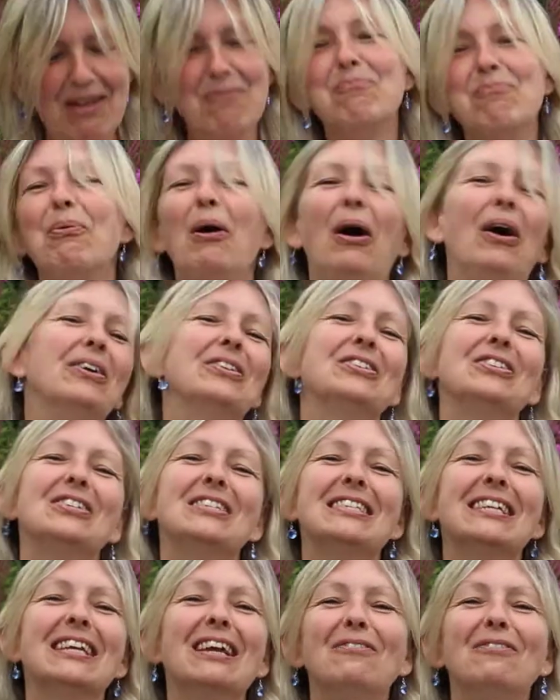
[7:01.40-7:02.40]
But just
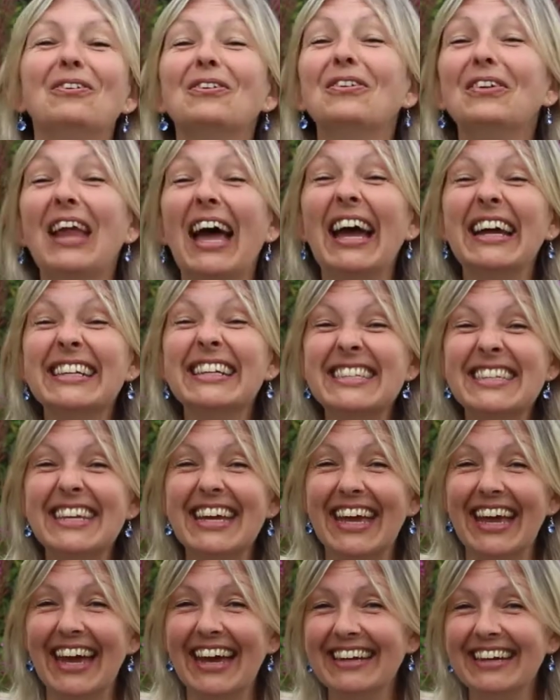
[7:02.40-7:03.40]
to give you an
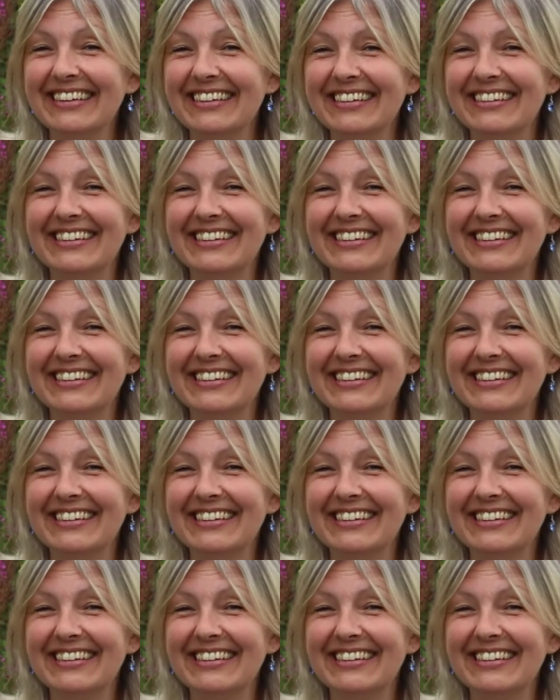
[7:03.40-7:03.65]
idea